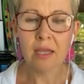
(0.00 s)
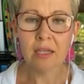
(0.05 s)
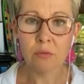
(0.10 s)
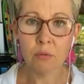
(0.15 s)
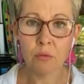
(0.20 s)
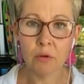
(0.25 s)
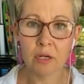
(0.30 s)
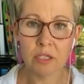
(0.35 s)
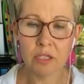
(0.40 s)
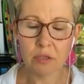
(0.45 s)

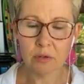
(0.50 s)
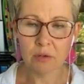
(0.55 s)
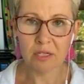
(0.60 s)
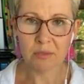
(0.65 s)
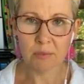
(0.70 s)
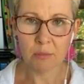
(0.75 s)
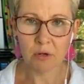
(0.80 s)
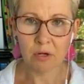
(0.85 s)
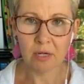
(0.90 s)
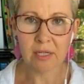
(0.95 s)
is wanting to
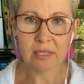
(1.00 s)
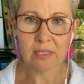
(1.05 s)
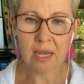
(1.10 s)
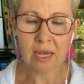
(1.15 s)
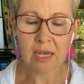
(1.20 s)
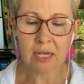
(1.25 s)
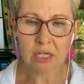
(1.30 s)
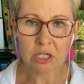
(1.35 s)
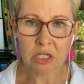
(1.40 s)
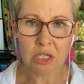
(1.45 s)

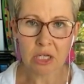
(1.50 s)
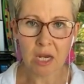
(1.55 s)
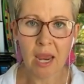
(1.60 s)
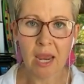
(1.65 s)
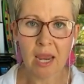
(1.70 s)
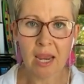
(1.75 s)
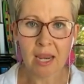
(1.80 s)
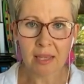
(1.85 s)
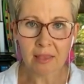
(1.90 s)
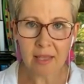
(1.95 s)
experience each
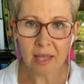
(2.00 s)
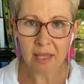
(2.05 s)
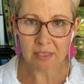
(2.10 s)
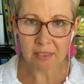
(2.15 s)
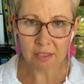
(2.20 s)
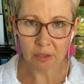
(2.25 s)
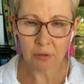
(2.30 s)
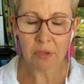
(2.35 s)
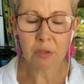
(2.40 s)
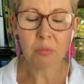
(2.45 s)
day in
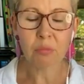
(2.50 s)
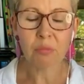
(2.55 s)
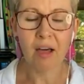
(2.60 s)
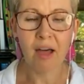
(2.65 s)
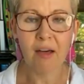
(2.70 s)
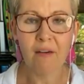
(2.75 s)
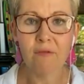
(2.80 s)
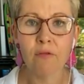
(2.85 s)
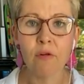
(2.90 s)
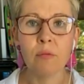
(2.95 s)
that solid
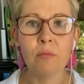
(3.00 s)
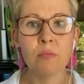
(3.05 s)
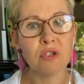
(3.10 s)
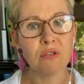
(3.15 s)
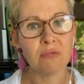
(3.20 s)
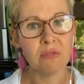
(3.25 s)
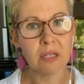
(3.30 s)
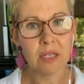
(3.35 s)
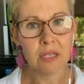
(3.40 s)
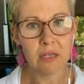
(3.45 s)
platform
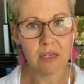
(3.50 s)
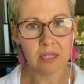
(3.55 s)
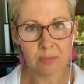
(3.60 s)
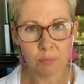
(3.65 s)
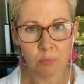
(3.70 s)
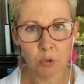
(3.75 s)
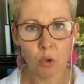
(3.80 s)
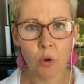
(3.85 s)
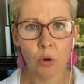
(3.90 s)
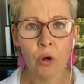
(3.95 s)
to really
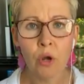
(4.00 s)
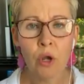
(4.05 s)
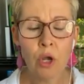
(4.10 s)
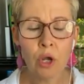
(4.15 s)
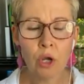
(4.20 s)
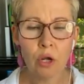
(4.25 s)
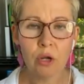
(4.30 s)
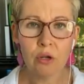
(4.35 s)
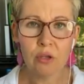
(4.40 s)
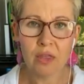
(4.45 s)
explore
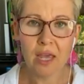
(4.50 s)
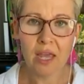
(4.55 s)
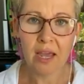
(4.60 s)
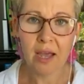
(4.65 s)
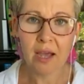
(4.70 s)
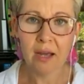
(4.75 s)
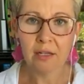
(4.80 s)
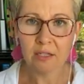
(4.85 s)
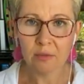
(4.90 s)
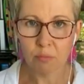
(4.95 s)
who
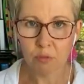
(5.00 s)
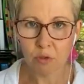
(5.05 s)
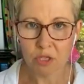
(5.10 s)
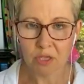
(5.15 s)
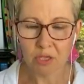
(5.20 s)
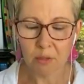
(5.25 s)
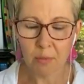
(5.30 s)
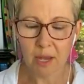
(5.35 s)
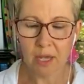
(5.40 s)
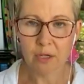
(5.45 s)
they are, to
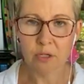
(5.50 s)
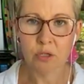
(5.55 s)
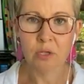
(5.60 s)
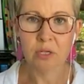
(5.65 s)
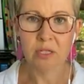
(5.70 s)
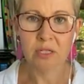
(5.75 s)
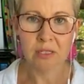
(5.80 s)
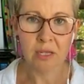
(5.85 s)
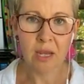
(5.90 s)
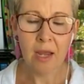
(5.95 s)
push the
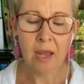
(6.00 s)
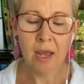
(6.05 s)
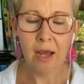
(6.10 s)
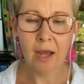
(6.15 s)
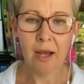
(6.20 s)
boundaries,